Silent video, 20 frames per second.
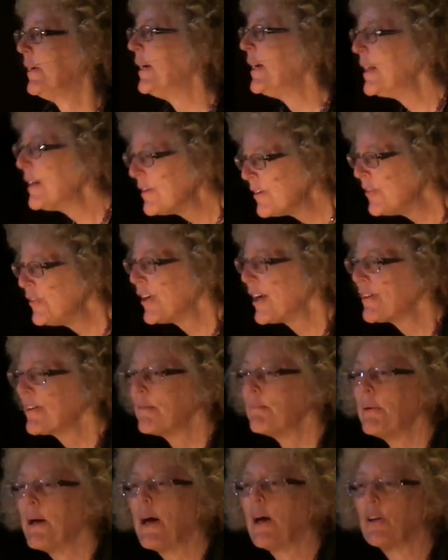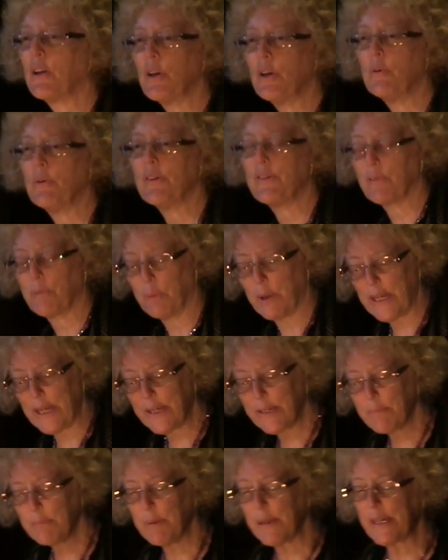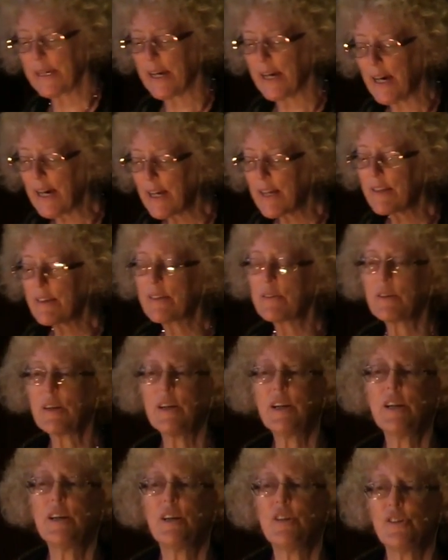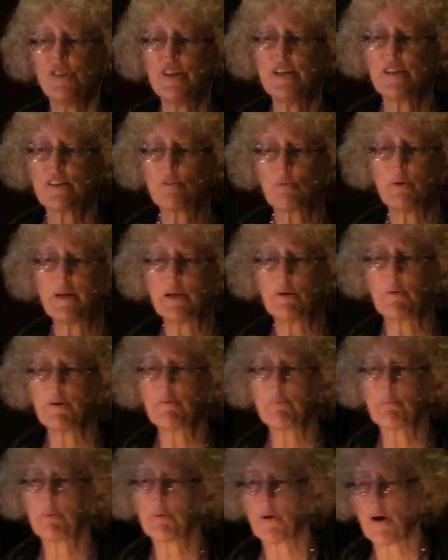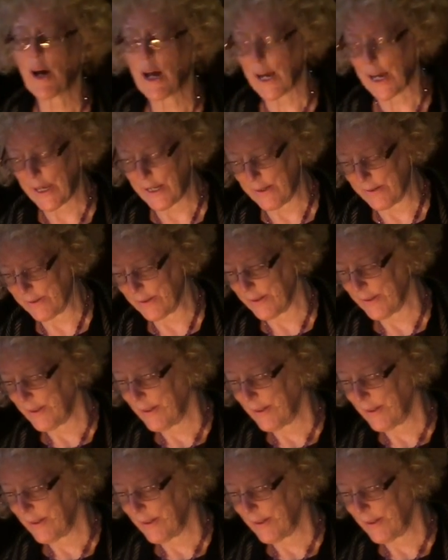It is Jezebel who is weak because she is weak with pride,